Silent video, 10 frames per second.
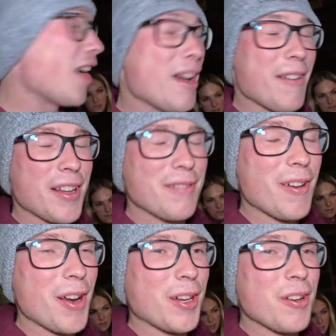I've had a
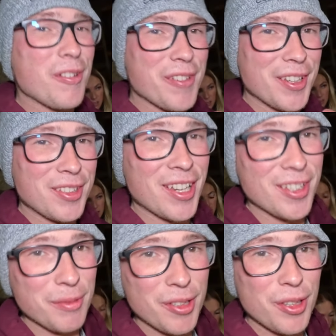very cool thing
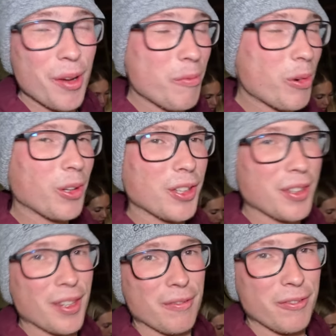sent to me. So one
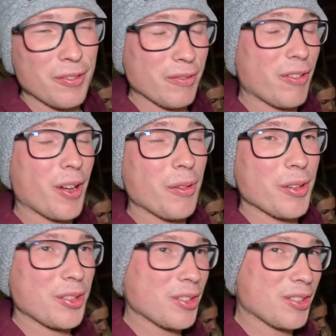of the
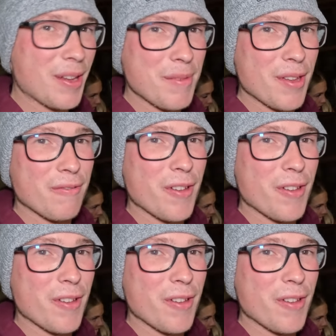followers has sent me a